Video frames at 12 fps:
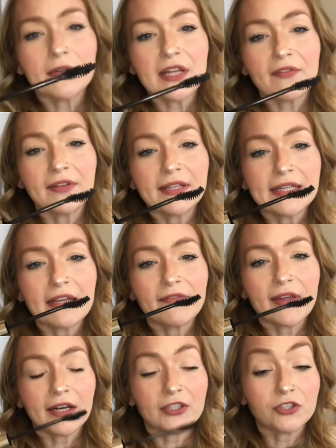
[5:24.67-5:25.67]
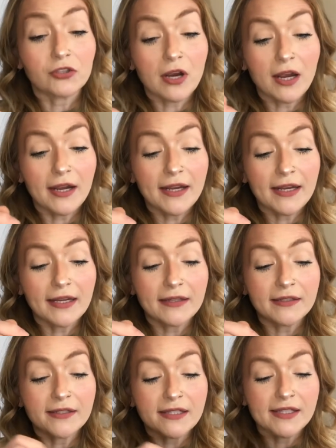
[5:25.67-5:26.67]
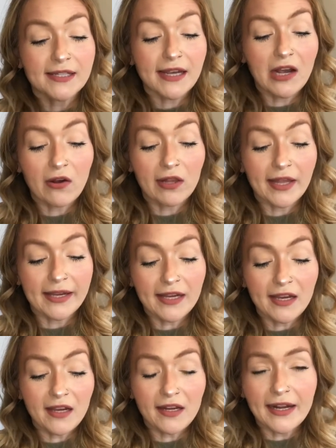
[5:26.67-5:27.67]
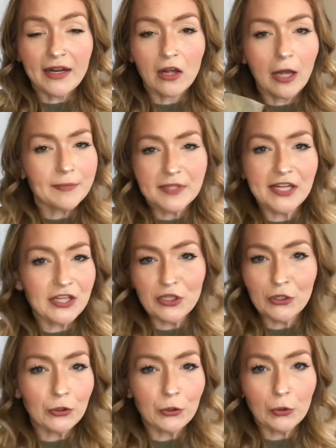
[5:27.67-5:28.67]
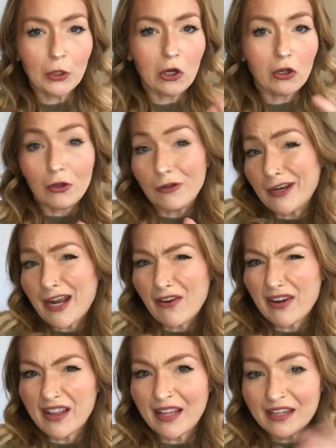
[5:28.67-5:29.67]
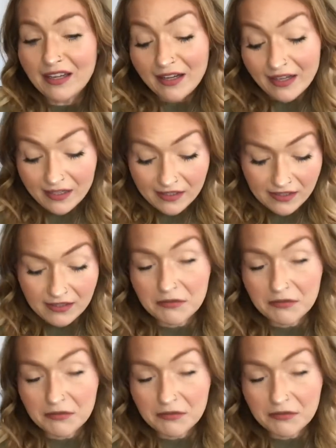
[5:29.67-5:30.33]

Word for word: definitely give that a try and see how I like it. And I'll update you all on how I like it, I guess.